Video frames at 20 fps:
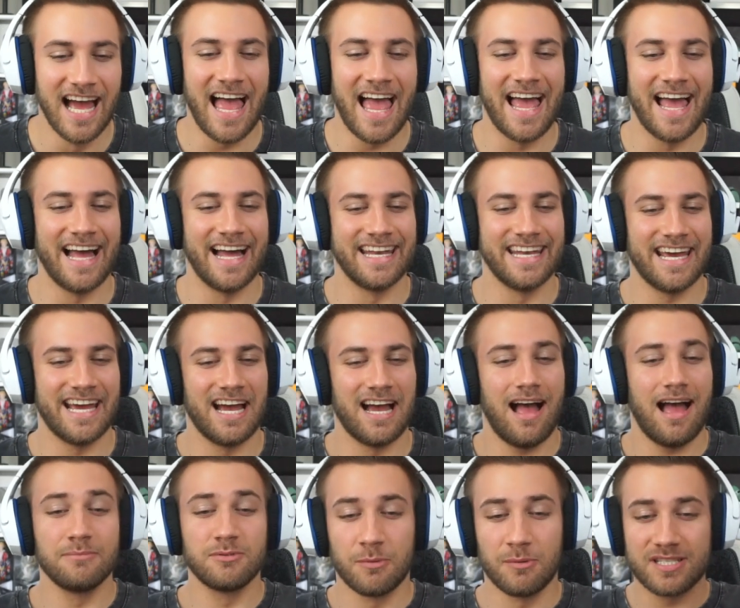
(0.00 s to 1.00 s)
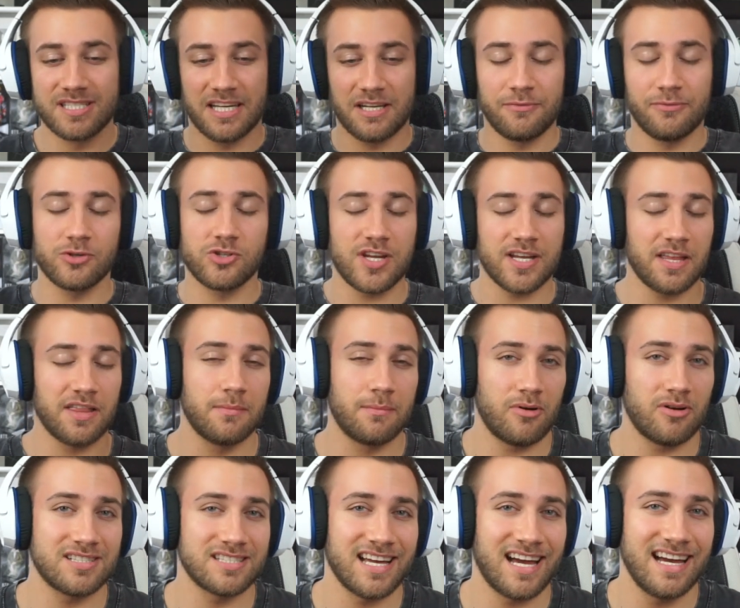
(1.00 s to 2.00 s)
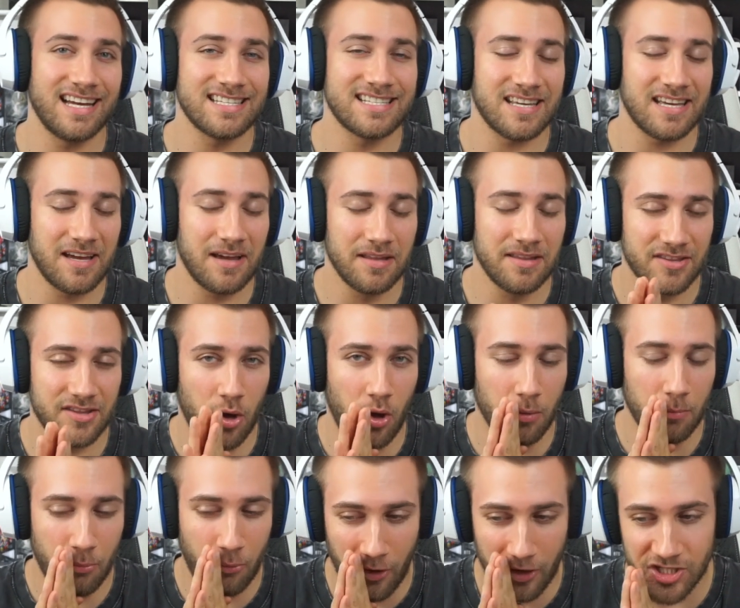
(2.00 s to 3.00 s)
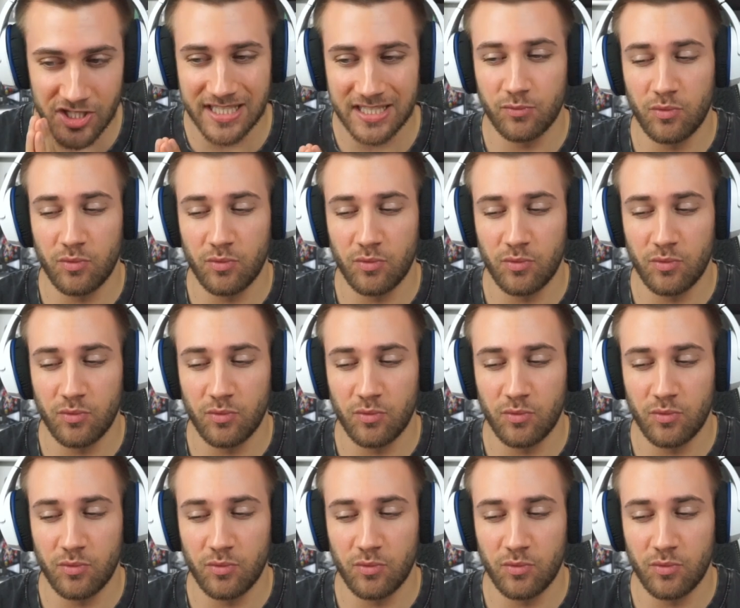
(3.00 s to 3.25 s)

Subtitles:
And I'm super excited for Jack in the Box, guys, and the whole project.